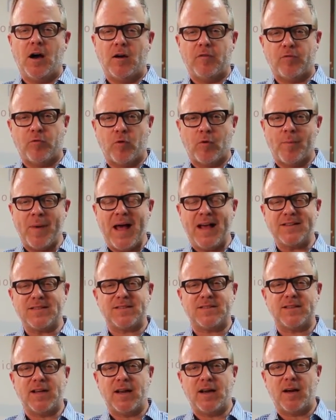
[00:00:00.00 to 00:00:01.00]
format
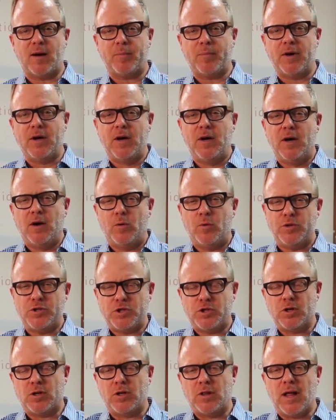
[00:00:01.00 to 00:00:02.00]
setup,
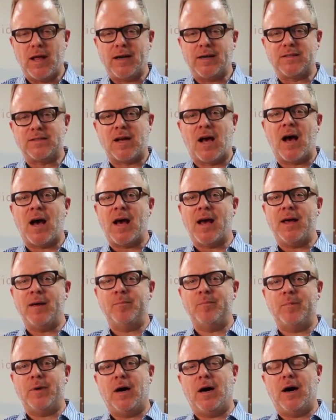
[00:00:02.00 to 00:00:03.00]
which took a lot of
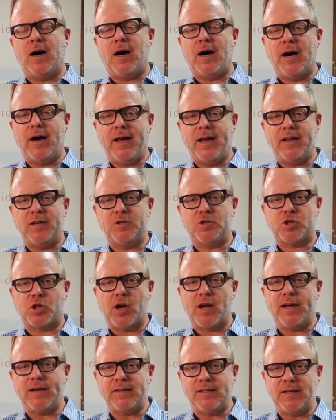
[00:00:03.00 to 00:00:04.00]
time in
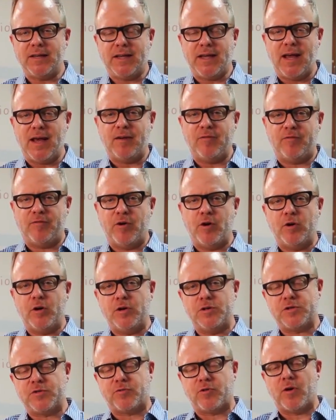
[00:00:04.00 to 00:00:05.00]
trying to get
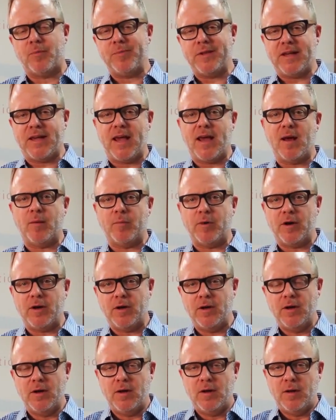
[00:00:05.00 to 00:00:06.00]
photos from the
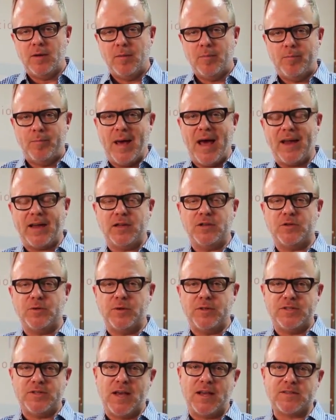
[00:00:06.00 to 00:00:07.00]
camera back
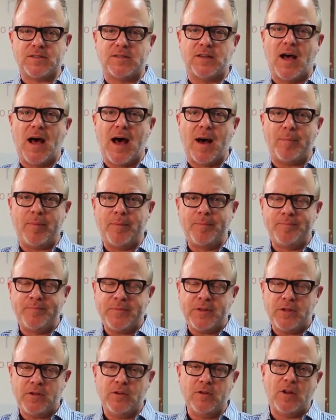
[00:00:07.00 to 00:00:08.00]
into a desktop,
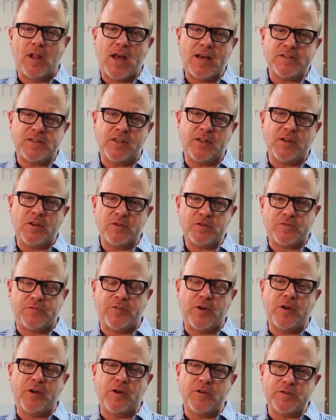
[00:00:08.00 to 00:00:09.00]
utilizing those
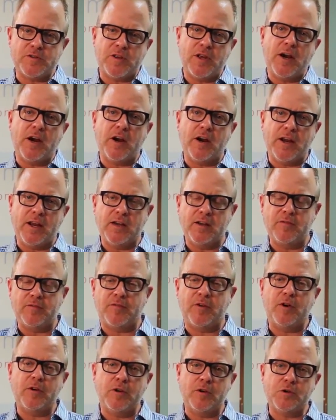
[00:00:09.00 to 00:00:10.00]
photos there into
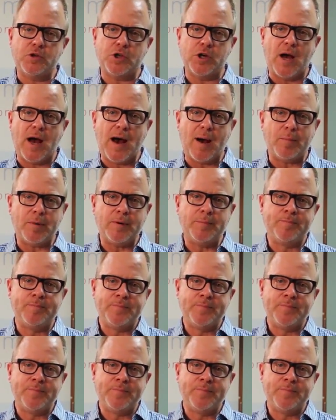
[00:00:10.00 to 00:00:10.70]
Photoshop,